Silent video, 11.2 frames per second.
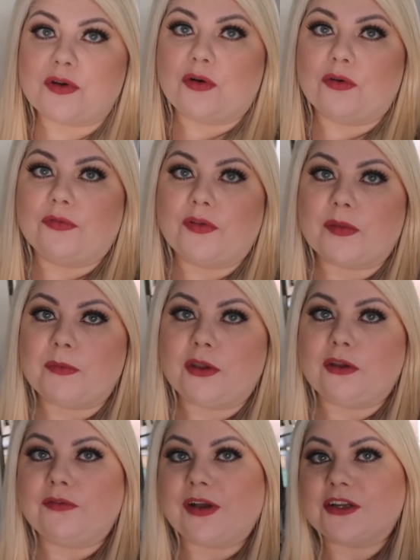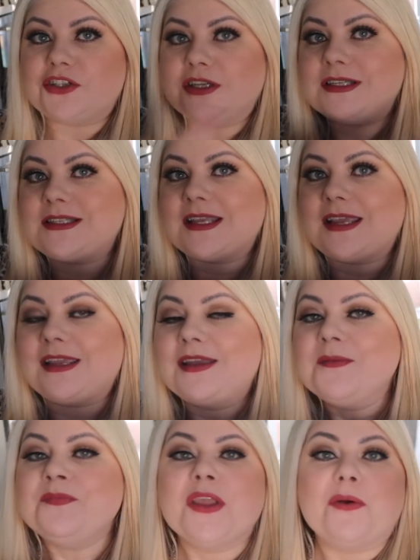of the move. As you can see,
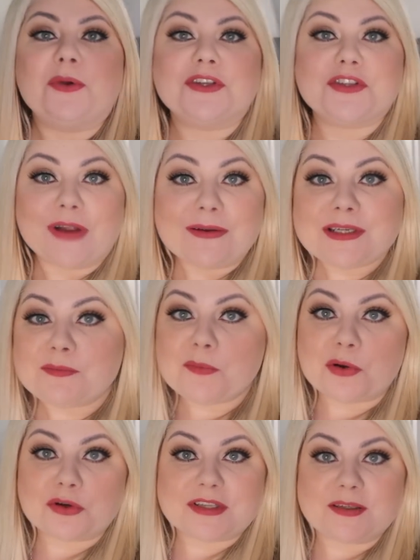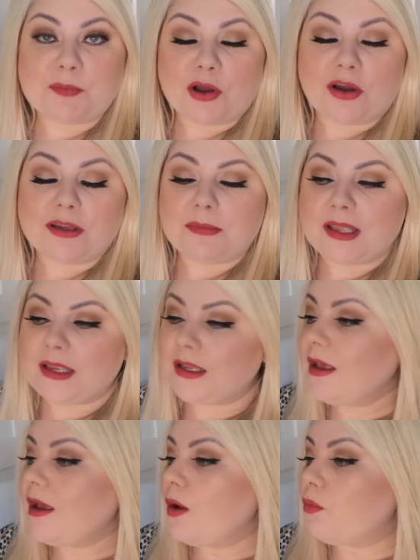we are surrounded by boxes behind me.
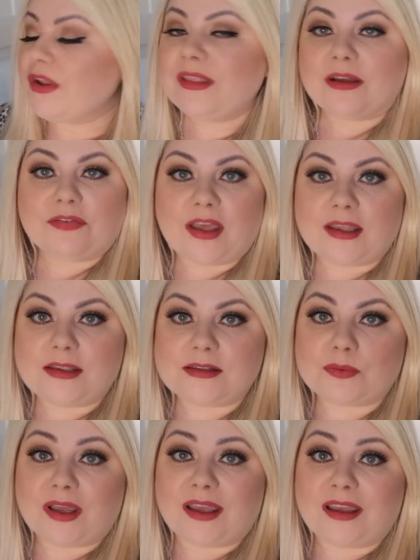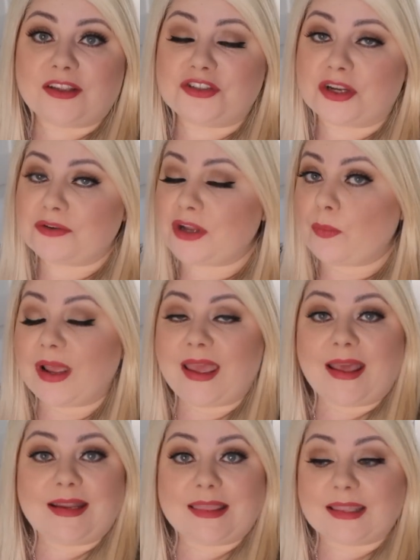We're in that phase where you don't know where
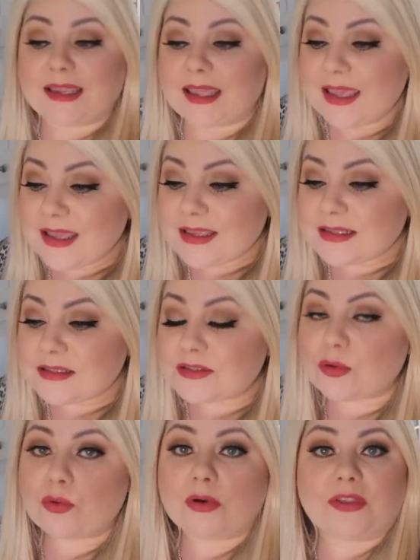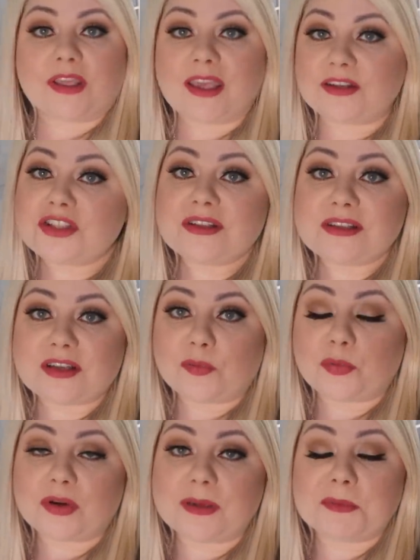anything is. All of the kitchen
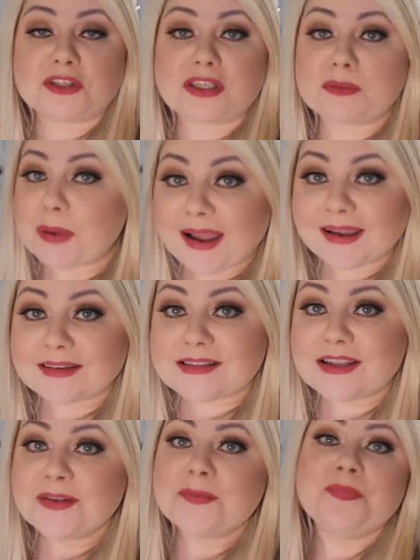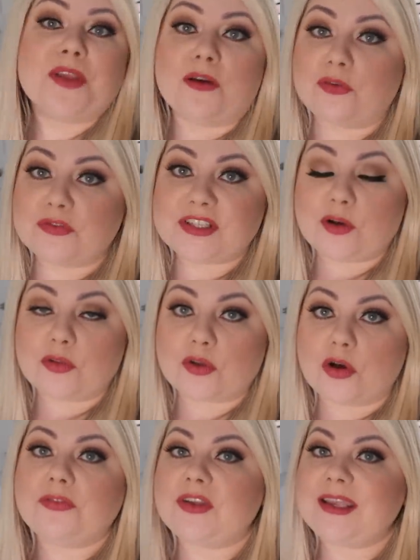stuff pretty much is packed. I've obviously got the
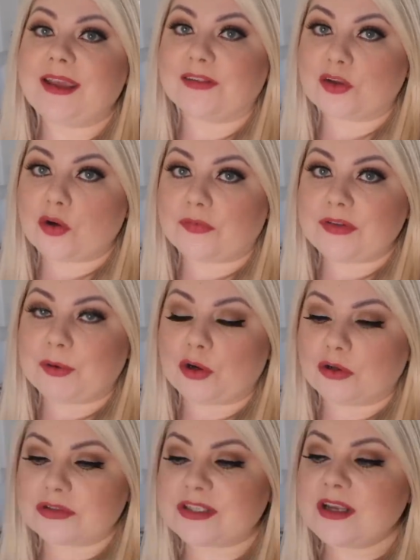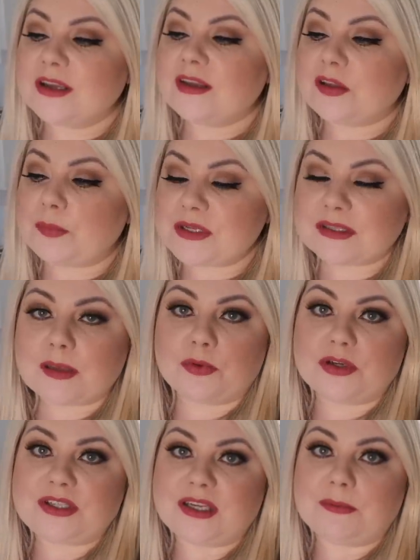coffee and the coffee pot, the biscuit
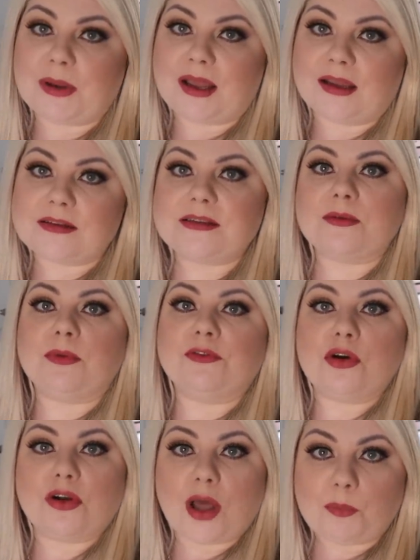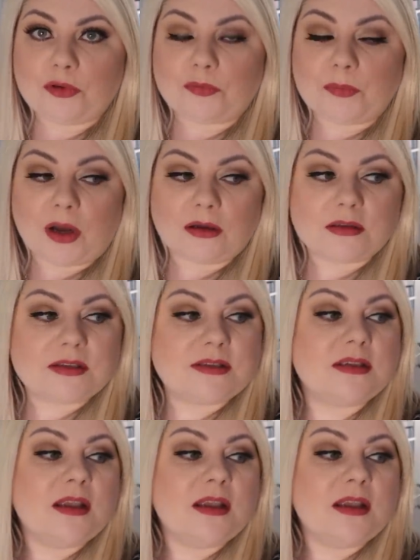brew tea bags. We've got a couple of mugs